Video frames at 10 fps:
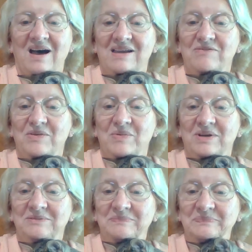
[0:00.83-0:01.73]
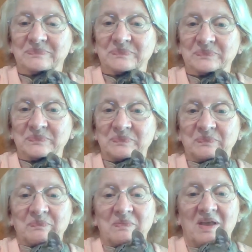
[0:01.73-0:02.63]
Hi everyone.
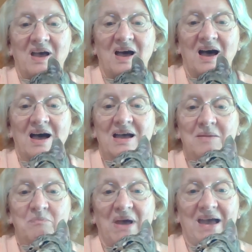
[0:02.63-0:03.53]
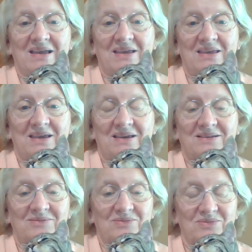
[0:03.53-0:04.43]
I'm back
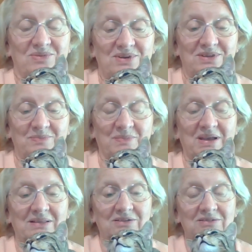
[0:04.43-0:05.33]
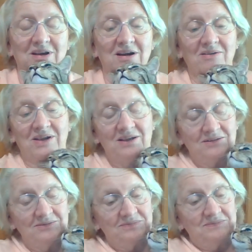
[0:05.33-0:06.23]
again with my little Kari.